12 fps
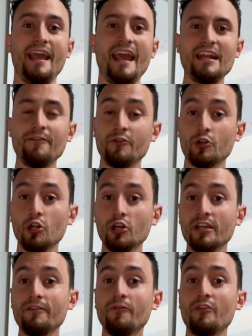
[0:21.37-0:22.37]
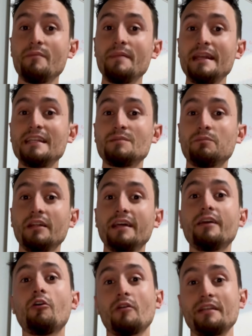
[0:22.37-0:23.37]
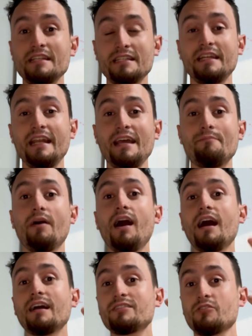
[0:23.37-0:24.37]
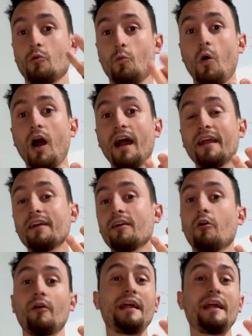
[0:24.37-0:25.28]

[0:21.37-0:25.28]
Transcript: And if you're looking for the mini split or disconnect box or wire or